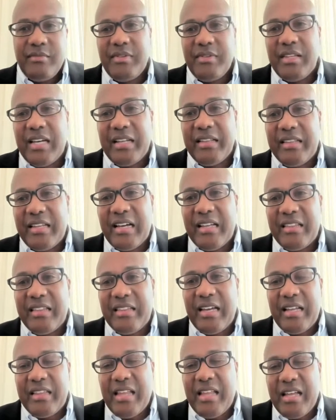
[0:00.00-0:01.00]
That's
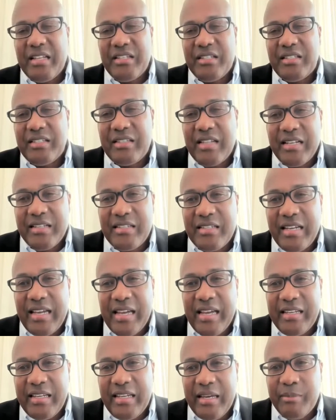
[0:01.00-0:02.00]
the
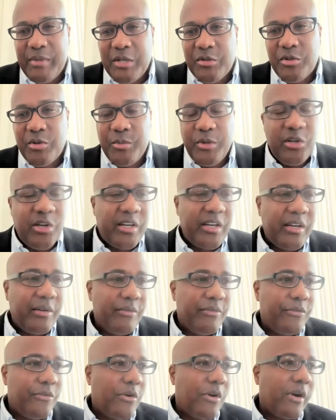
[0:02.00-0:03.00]
end game. That's what we're
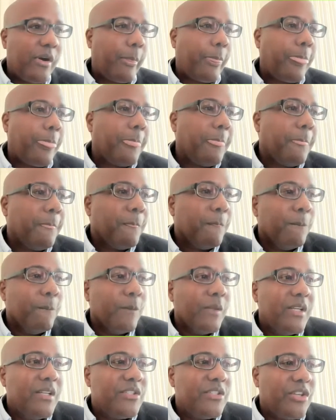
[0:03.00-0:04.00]
looking for.
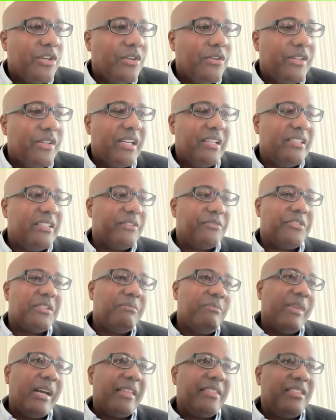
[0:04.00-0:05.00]
So there are
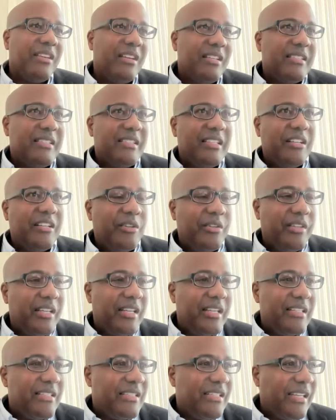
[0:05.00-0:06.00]
different methods.
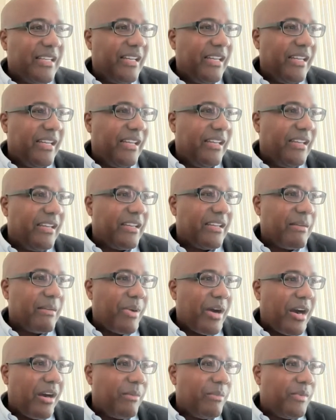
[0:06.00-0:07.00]
There's the
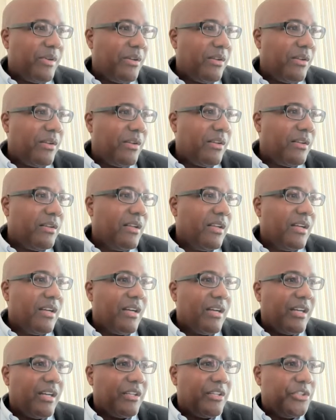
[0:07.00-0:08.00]
comparable
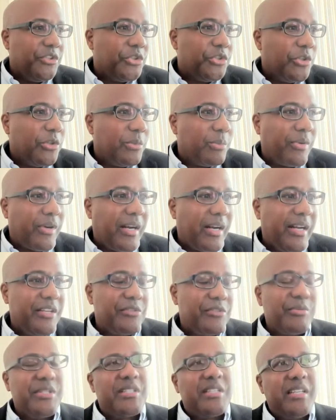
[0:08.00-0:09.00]
uncontrolled
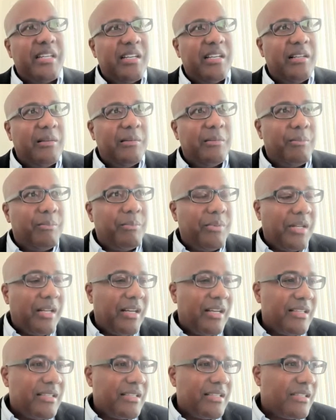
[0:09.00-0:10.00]
price, resale
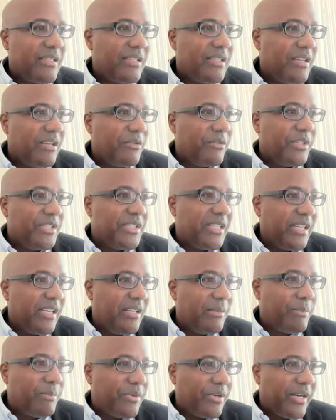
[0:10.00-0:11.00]

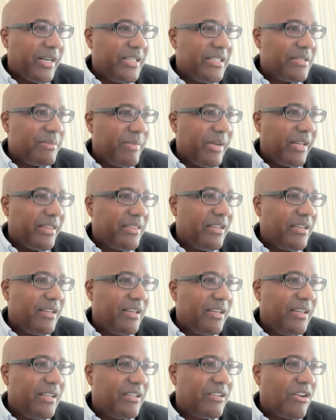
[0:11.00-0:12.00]
price
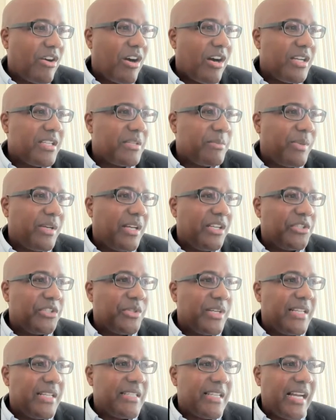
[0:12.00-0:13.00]
method, cost plus
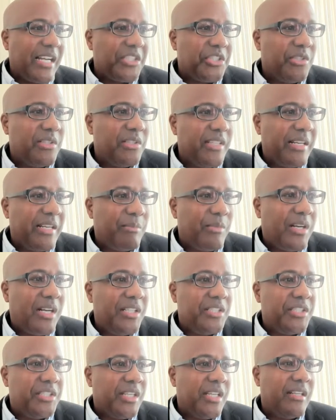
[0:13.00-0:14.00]
transactional net
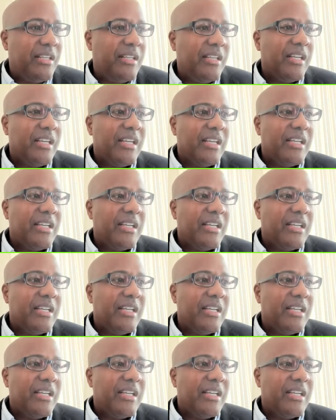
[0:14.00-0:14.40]
margin,